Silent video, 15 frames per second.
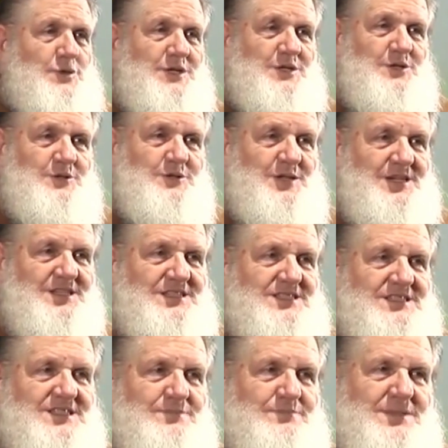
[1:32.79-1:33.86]
we do
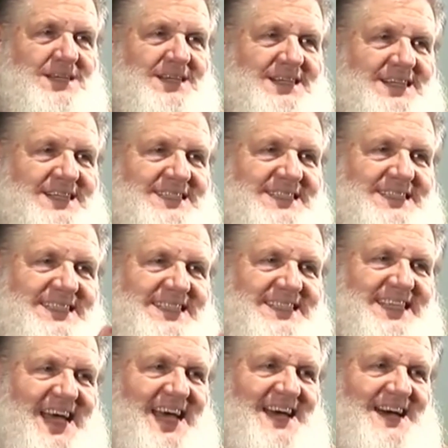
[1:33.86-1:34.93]
this because
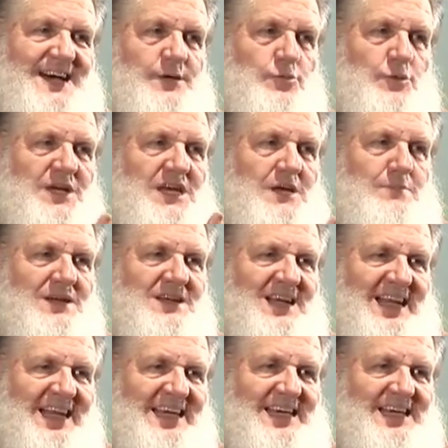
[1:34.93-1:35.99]
this hand, we keep it
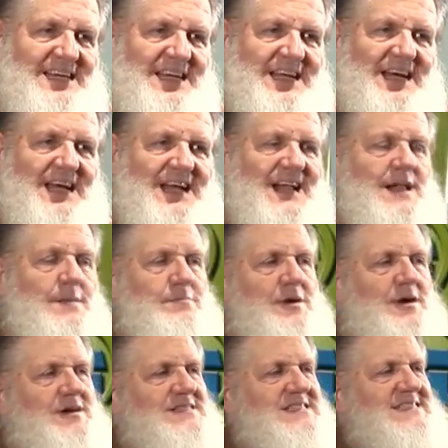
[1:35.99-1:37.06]
clean
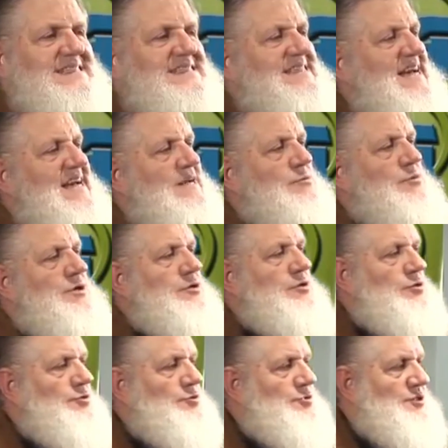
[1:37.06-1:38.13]
because this hand we
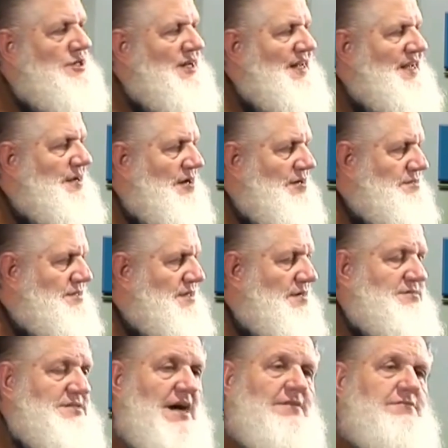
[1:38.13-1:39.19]
use to clean
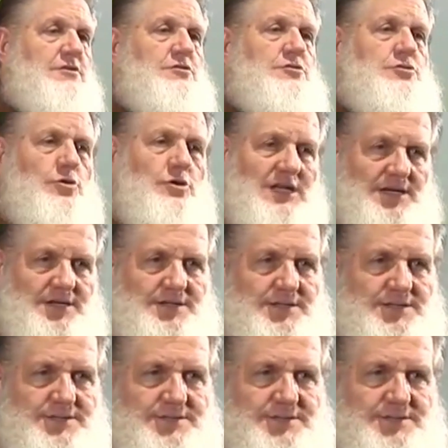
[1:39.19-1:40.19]
ourselves after the toilet.